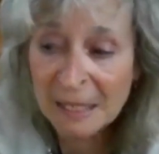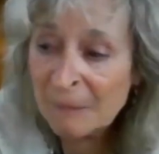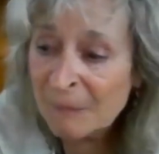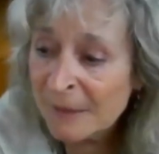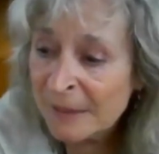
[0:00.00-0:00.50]

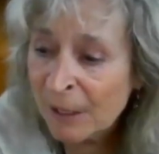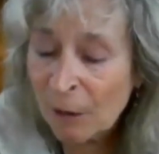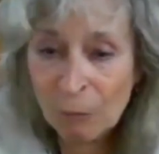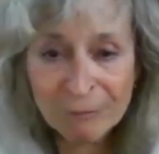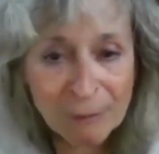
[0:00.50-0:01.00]

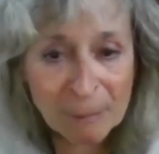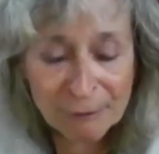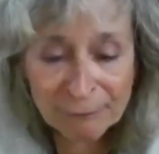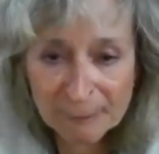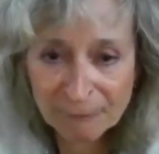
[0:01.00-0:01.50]

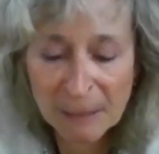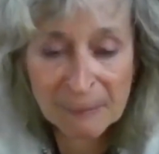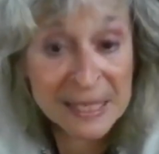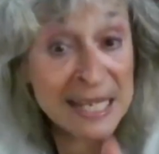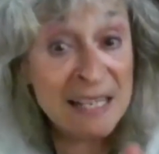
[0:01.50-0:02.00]
rubber
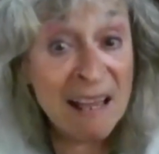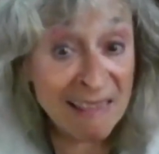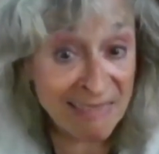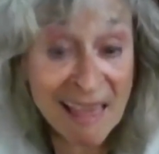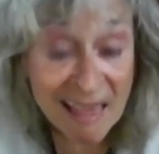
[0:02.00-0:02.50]
flip-flop, and he
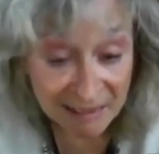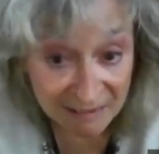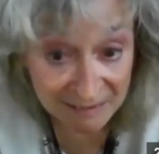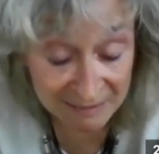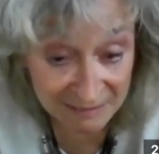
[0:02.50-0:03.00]
tied that.